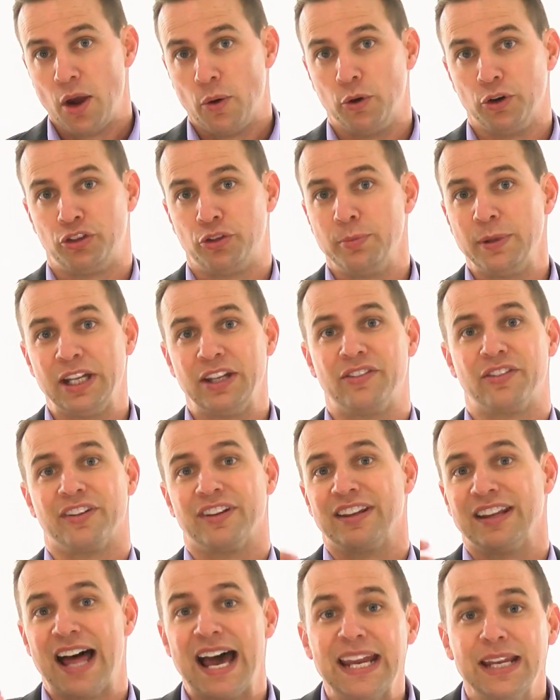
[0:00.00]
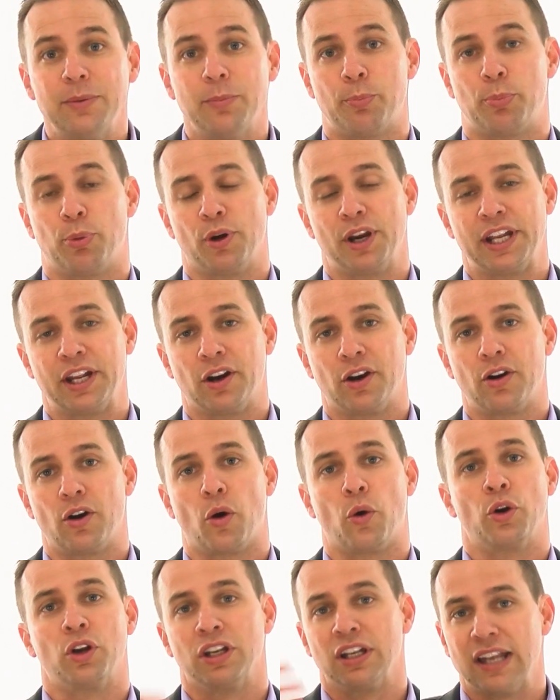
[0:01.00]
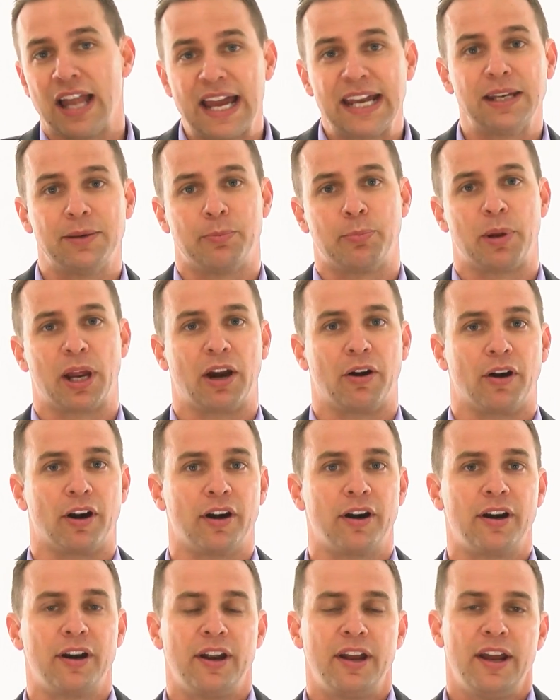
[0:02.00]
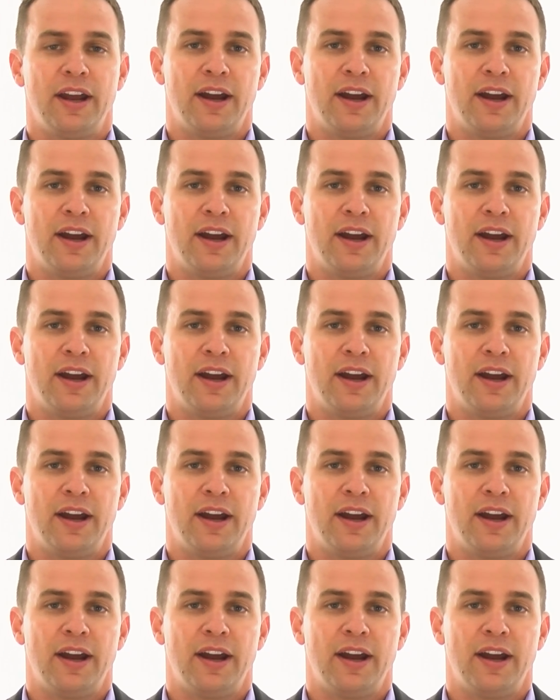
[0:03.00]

which means light bringer or light bearer,